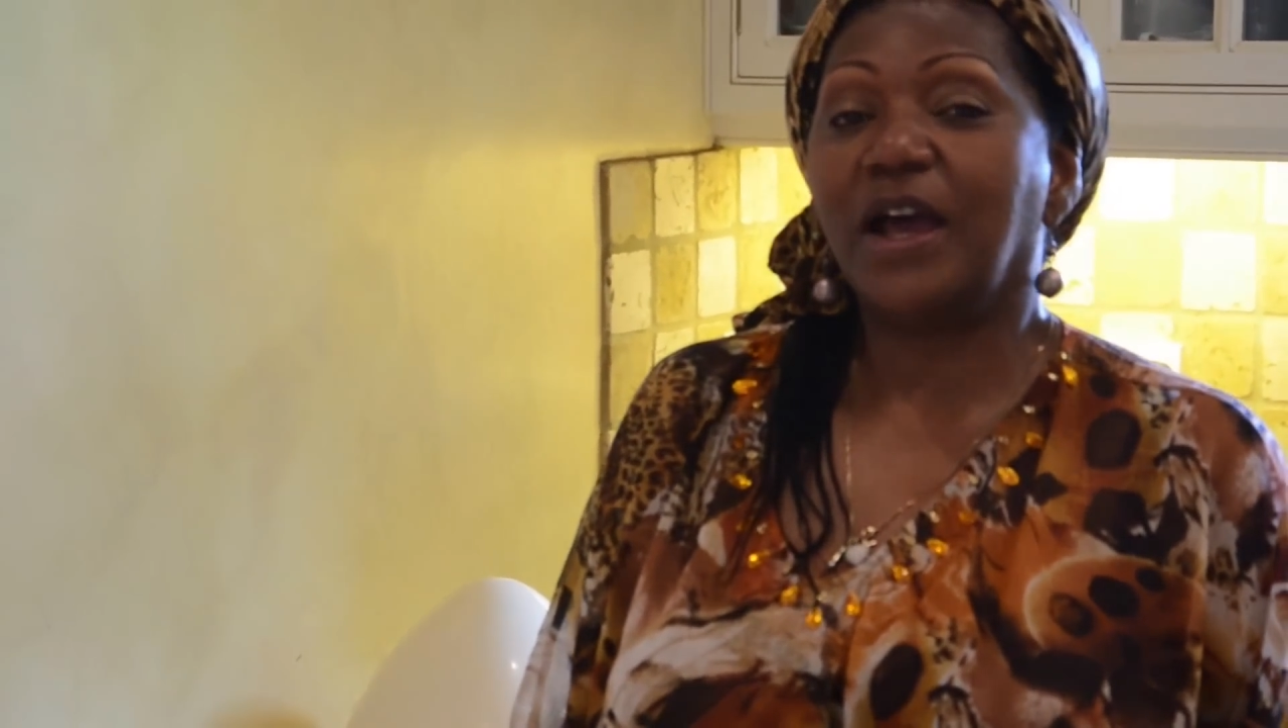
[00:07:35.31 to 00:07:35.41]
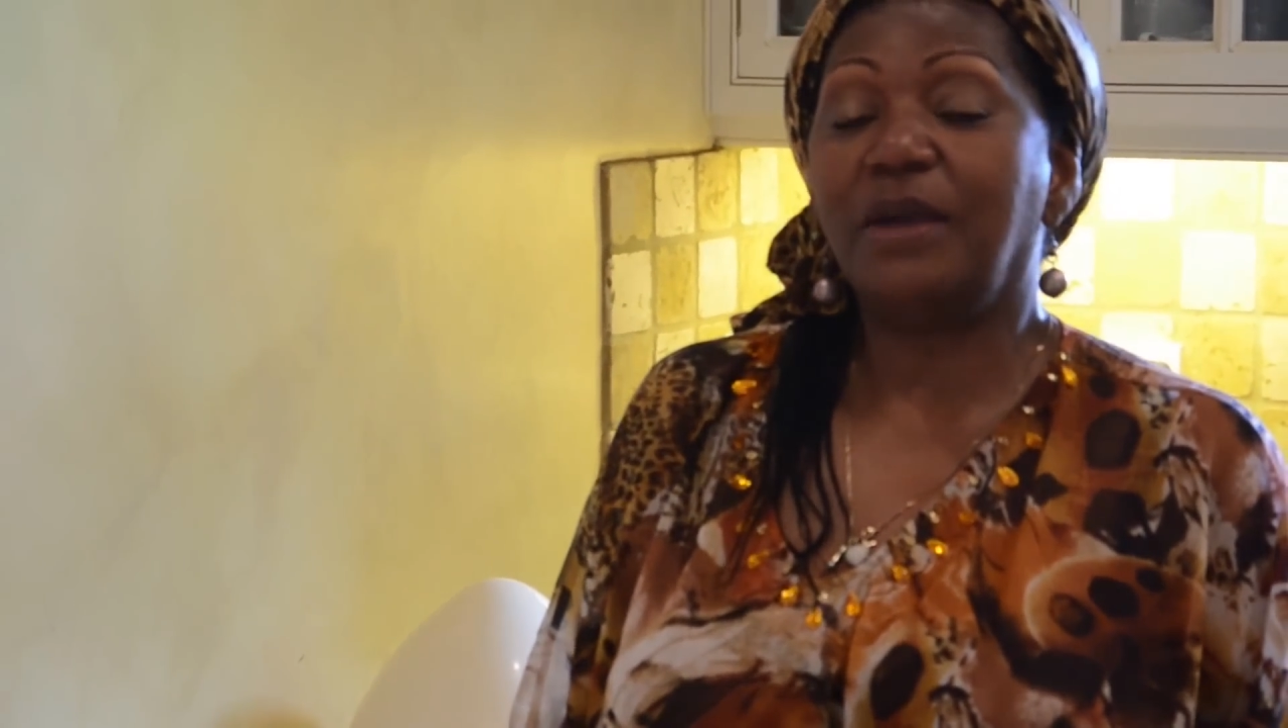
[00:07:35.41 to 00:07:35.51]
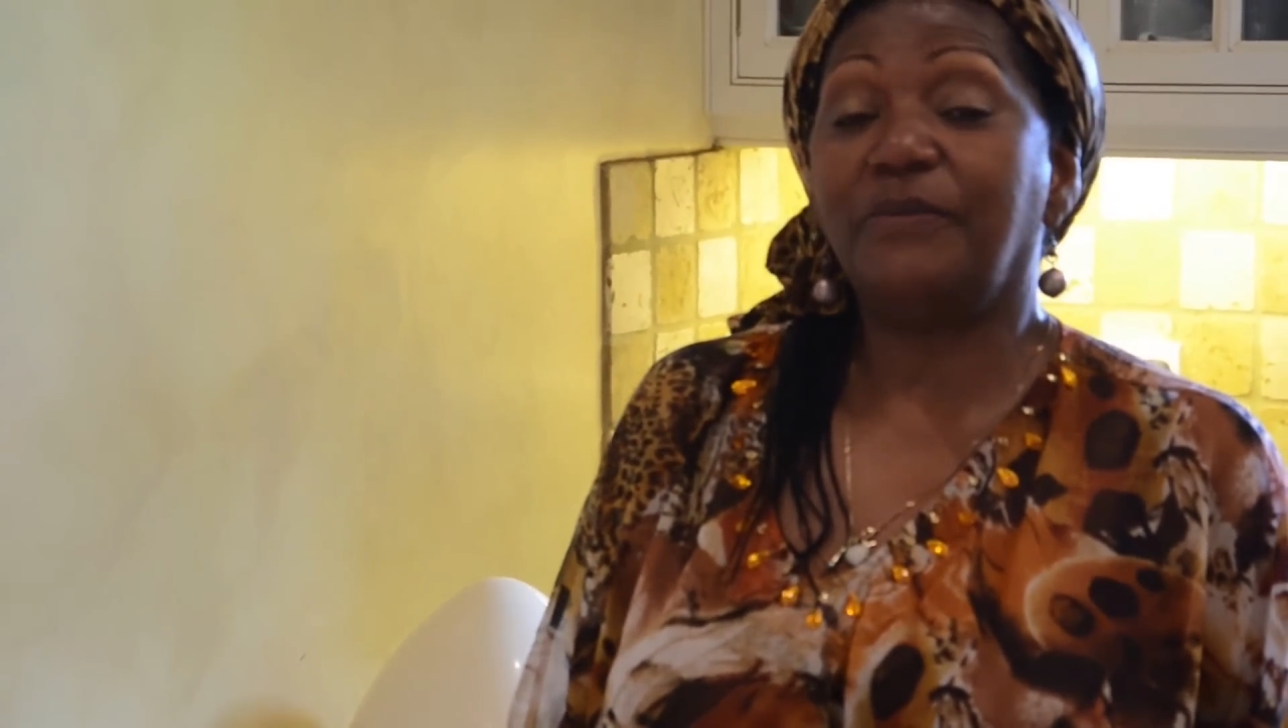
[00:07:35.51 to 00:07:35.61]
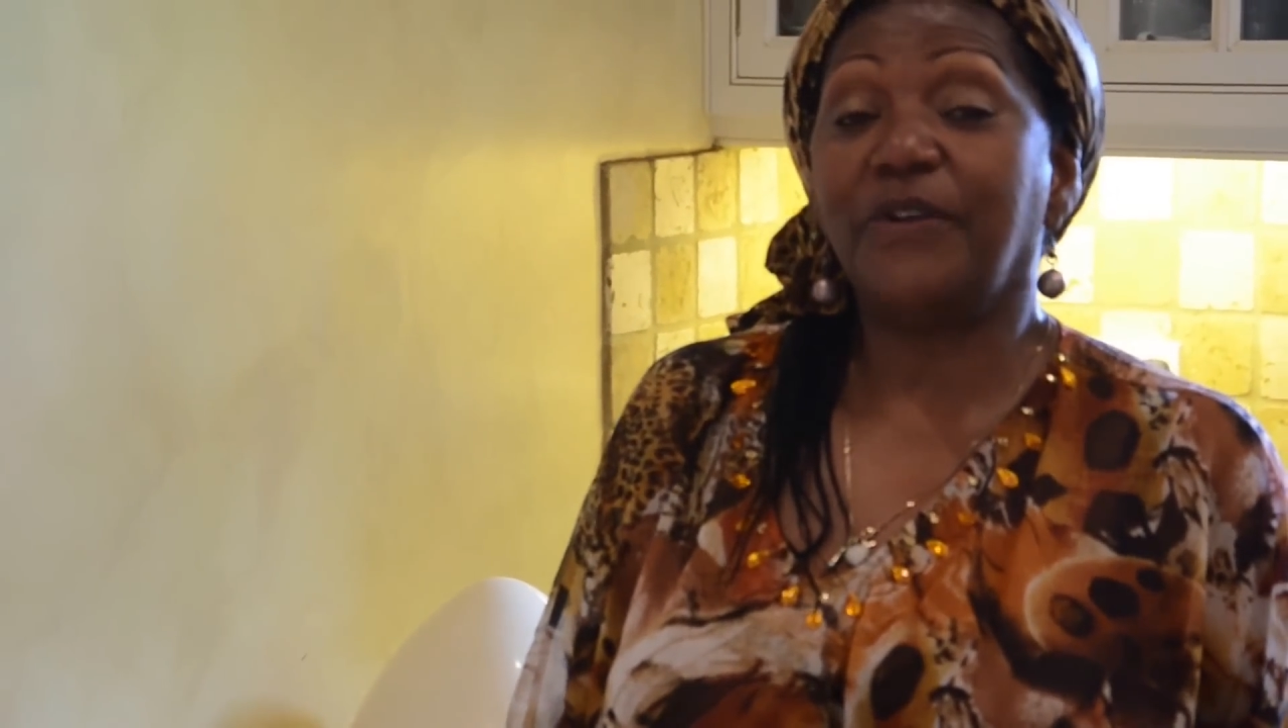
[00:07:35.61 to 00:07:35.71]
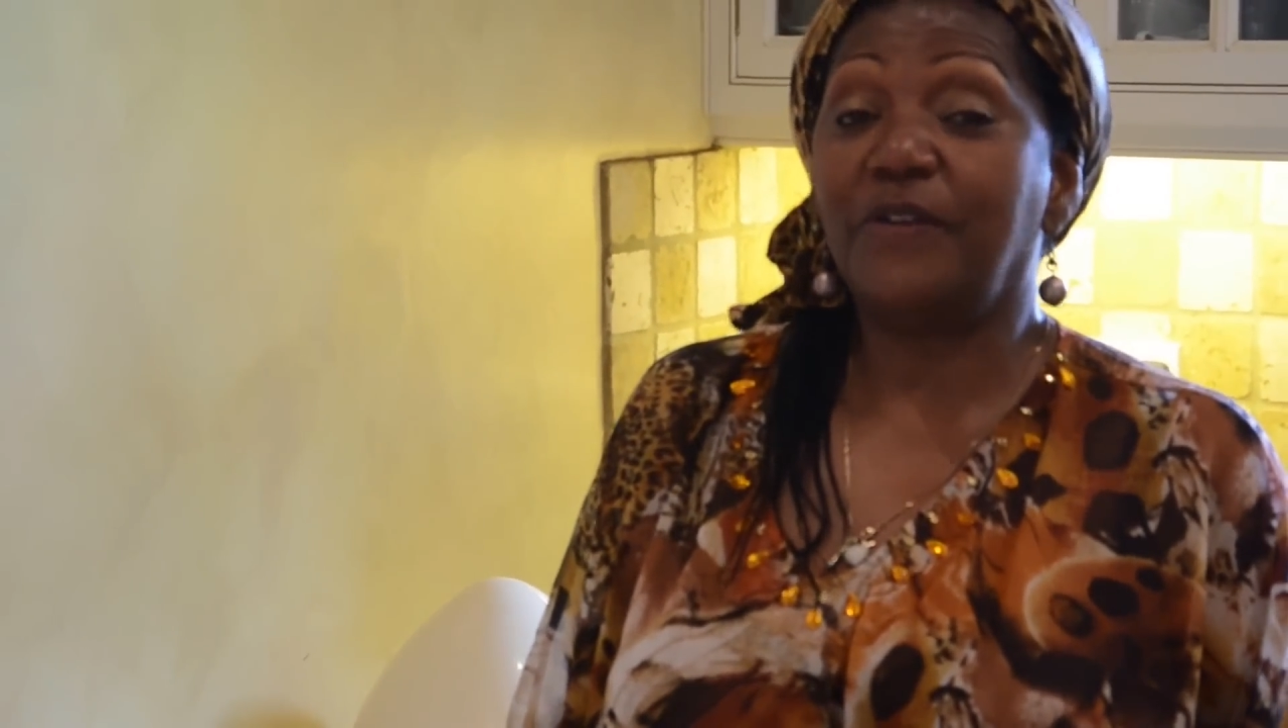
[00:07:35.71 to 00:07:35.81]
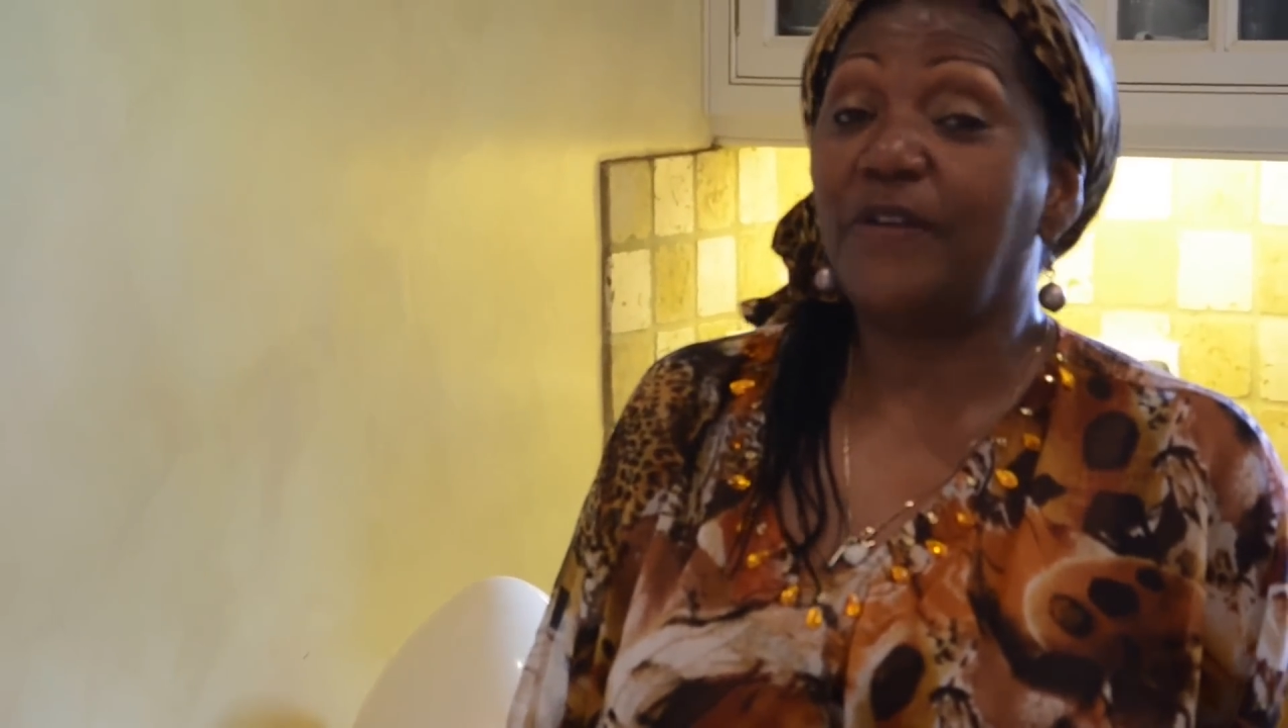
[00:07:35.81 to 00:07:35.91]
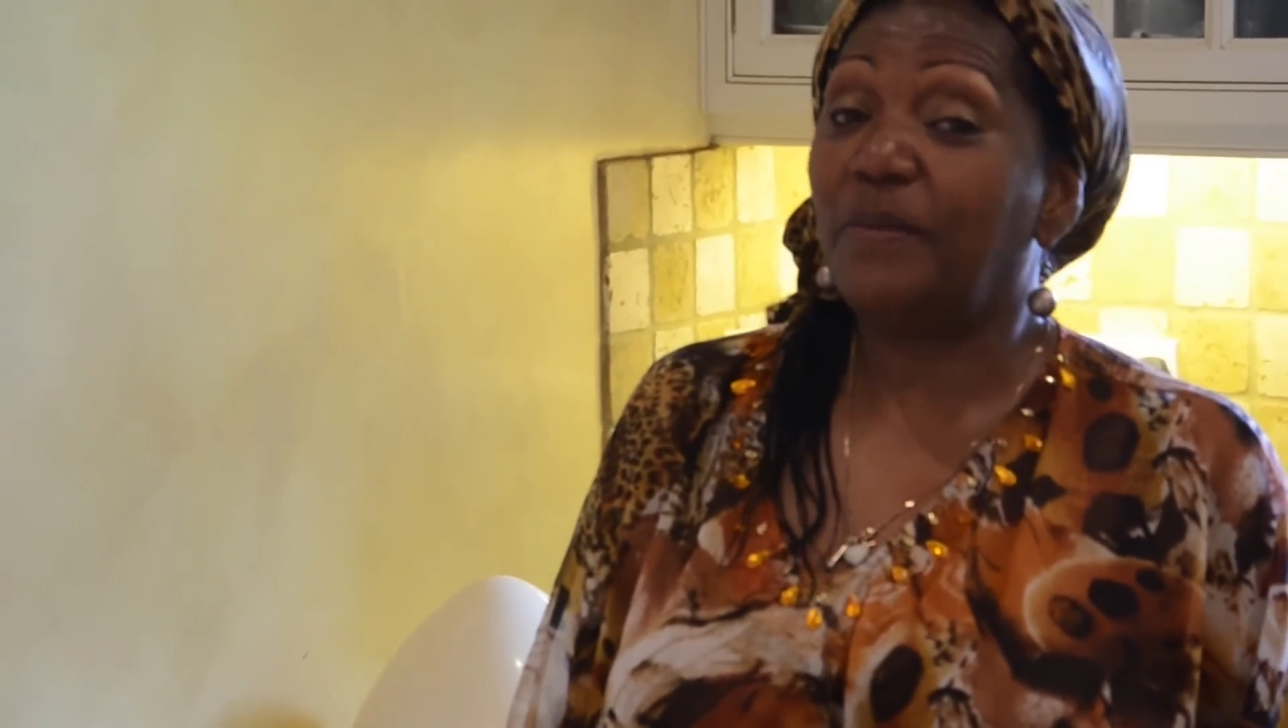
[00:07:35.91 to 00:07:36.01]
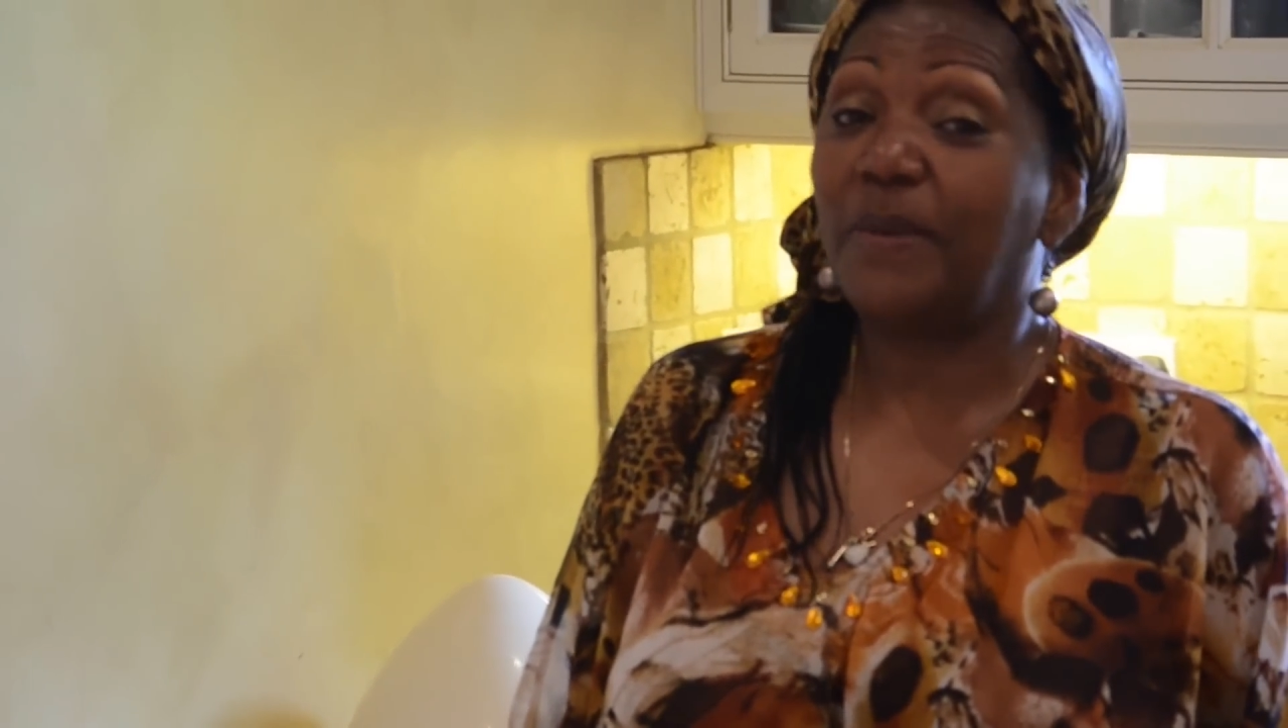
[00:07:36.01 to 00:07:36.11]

I'm very, very